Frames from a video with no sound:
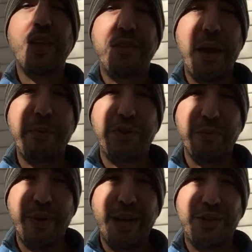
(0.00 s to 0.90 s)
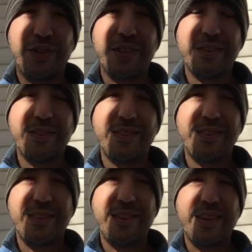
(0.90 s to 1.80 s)
The temperature, bitch.
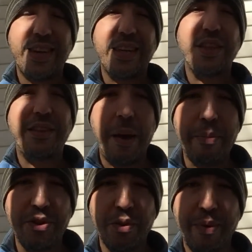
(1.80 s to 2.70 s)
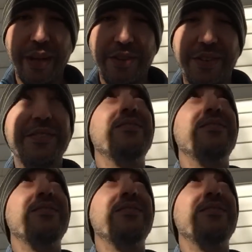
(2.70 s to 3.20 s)
The temperature, bitch.